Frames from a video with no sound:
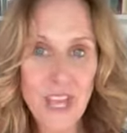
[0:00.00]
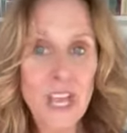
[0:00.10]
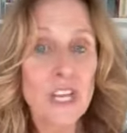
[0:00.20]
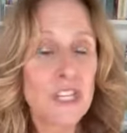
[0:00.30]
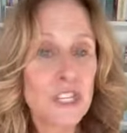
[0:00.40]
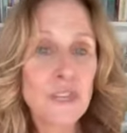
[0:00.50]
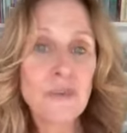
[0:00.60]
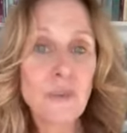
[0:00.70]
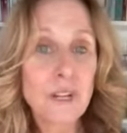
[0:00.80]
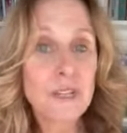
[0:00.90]
Do you
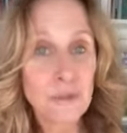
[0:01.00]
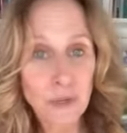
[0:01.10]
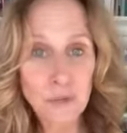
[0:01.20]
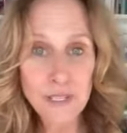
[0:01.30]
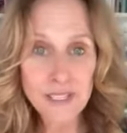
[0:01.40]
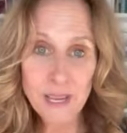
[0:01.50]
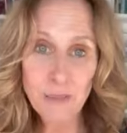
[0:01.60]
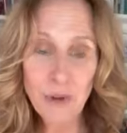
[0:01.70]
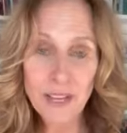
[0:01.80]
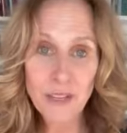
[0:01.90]
want to work with
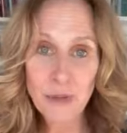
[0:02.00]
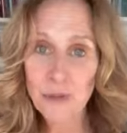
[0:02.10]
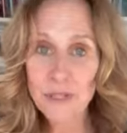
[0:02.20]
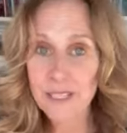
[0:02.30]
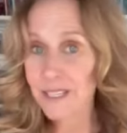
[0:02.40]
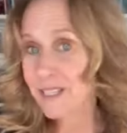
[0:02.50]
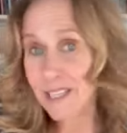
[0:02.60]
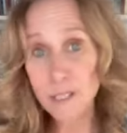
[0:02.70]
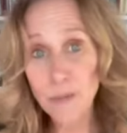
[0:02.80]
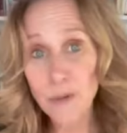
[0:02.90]
someone who is
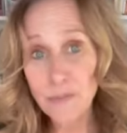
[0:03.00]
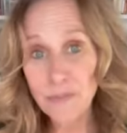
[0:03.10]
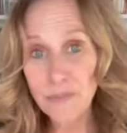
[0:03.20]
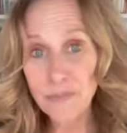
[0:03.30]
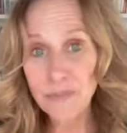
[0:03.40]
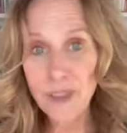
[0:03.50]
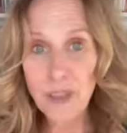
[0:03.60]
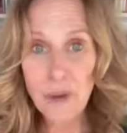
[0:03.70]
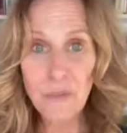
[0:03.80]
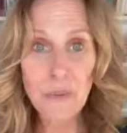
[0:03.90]
accessible?
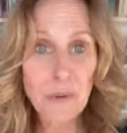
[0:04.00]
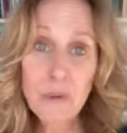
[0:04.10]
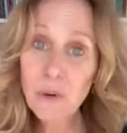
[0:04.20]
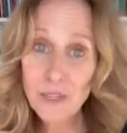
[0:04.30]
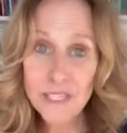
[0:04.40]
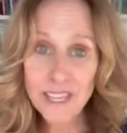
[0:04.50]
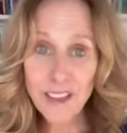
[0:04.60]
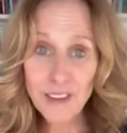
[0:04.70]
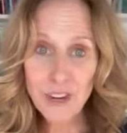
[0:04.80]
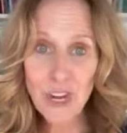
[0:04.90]
When we work
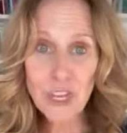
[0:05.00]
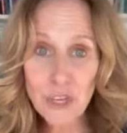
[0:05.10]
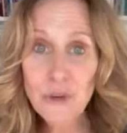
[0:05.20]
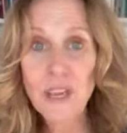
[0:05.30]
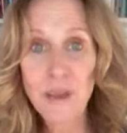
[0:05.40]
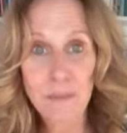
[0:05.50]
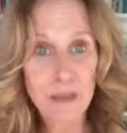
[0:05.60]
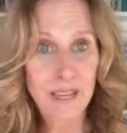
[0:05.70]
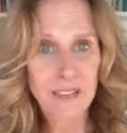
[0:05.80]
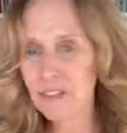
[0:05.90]
together, you get
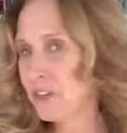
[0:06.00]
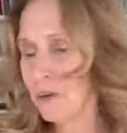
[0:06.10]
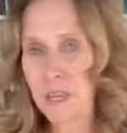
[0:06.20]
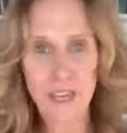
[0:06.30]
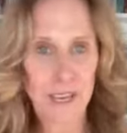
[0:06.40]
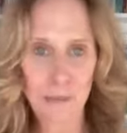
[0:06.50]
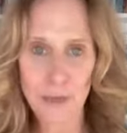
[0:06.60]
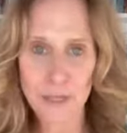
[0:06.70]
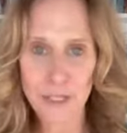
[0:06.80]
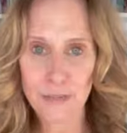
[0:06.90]
me, no
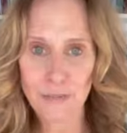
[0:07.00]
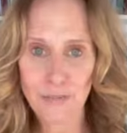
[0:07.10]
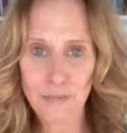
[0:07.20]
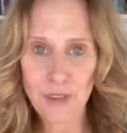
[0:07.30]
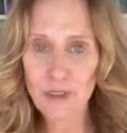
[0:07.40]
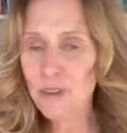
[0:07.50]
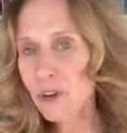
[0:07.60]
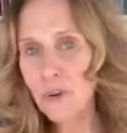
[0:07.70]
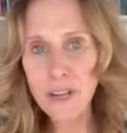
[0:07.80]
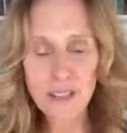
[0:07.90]
gatekeepers. No
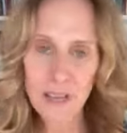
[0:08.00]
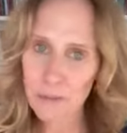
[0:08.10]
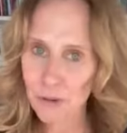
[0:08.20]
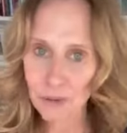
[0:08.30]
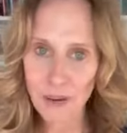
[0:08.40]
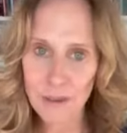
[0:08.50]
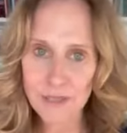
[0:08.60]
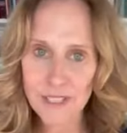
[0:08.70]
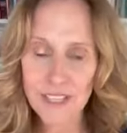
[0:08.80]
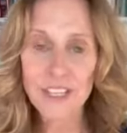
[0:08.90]
online
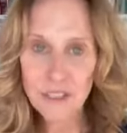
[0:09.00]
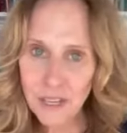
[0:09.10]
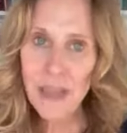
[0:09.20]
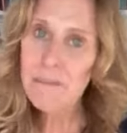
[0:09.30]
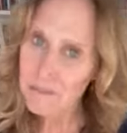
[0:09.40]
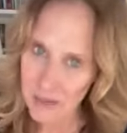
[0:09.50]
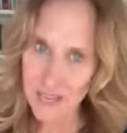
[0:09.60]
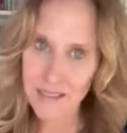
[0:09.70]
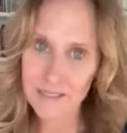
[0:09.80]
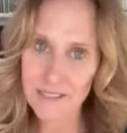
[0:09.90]
programs, you get me,
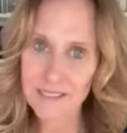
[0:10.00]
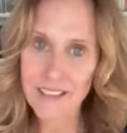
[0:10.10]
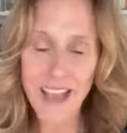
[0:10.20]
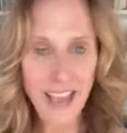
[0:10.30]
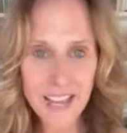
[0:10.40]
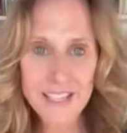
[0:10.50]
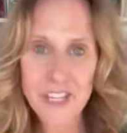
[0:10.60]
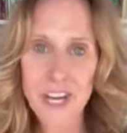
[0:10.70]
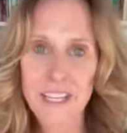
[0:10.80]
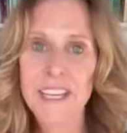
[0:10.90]

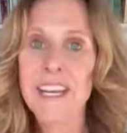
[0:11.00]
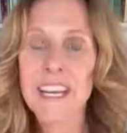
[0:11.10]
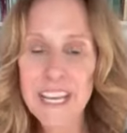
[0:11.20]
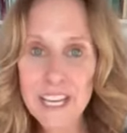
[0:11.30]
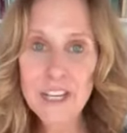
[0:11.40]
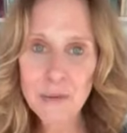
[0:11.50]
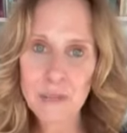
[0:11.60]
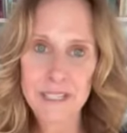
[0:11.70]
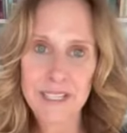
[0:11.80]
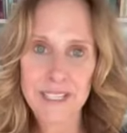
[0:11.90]
hands-on, in your
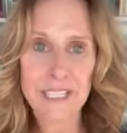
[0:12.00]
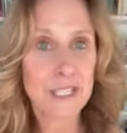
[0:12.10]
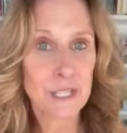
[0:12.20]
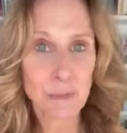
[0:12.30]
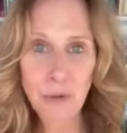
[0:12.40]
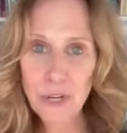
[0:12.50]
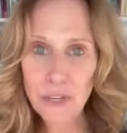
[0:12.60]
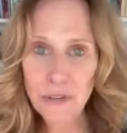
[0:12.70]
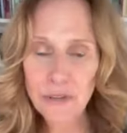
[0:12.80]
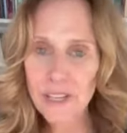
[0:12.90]
business to support
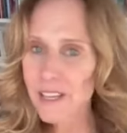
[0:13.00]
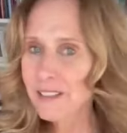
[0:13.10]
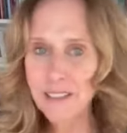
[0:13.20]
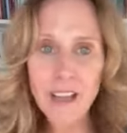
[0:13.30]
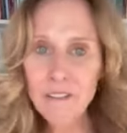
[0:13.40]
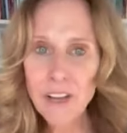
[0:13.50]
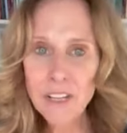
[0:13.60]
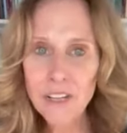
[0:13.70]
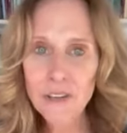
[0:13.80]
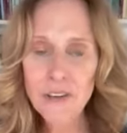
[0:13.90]
you, love on
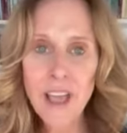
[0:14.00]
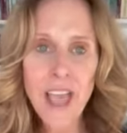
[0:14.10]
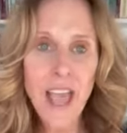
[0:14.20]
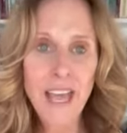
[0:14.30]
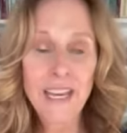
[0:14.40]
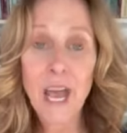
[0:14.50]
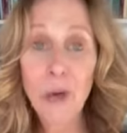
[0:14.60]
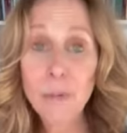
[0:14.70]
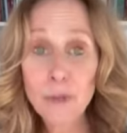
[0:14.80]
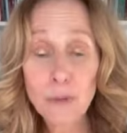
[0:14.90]
you, and
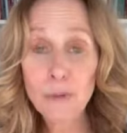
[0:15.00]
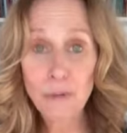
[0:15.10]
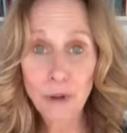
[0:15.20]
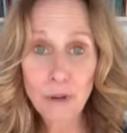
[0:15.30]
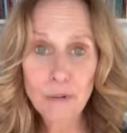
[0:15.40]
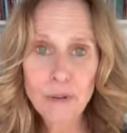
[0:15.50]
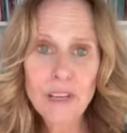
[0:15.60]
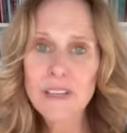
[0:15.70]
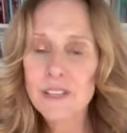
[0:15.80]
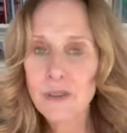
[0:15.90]
help you grow
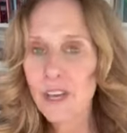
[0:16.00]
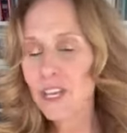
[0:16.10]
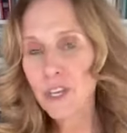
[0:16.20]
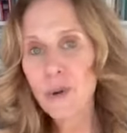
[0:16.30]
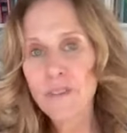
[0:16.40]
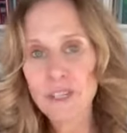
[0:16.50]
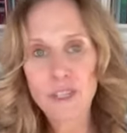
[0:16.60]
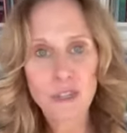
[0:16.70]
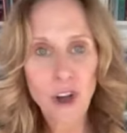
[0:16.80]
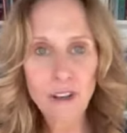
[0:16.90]
so that you have a
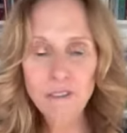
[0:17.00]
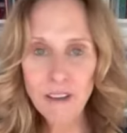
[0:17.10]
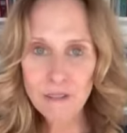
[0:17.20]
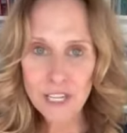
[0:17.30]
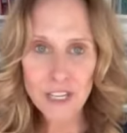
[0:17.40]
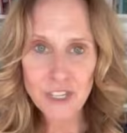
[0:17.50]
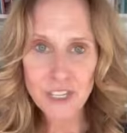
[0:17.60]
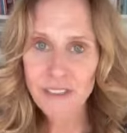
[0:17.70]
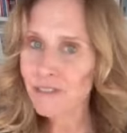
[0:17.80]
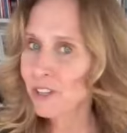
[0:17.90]
strong foundation
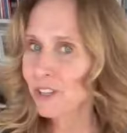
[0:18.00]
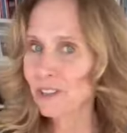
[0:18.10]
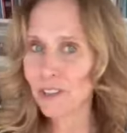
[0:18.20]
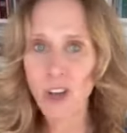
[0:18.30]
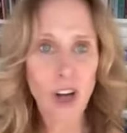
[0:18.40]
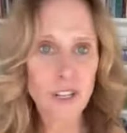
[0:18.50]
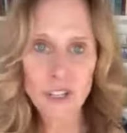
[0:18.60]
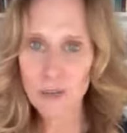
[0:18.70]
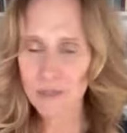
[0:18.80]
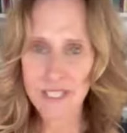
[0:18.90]
for the
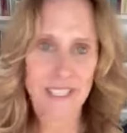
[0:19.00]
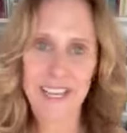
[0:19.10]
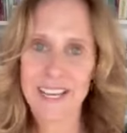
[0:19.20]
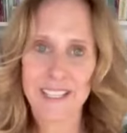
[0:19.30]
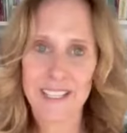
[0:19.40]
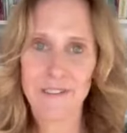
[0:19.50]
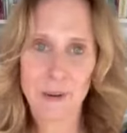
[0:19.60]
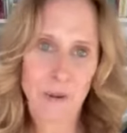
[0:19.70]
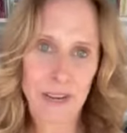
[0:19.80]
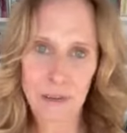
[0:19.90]
long-term success of your
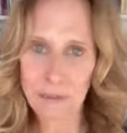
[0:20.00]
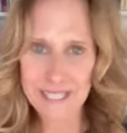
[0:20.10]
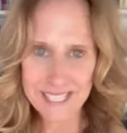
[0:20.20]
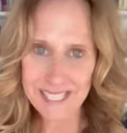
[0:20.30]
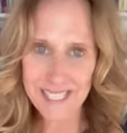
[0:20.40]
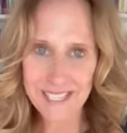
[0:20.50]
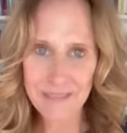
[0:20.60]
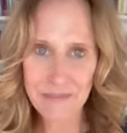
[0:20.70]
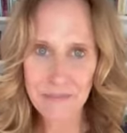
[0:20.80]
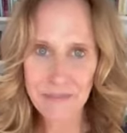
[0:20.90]
brand and business.
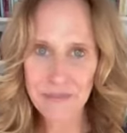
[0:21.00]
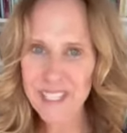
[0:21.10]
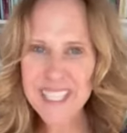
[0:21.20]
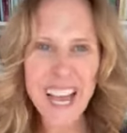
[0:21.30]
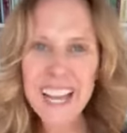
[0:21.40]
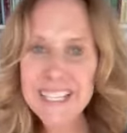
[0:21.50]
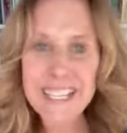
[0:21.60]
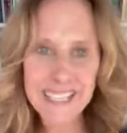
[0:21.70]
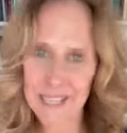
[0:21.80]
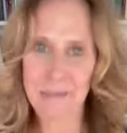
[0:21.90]
The sky's the
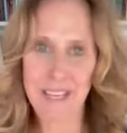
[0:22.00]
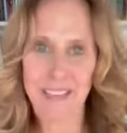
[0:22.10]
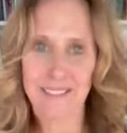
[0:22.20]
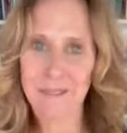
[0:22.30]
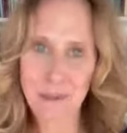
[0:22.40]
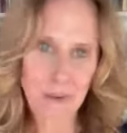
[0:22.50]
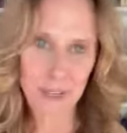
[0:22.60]
limit when we work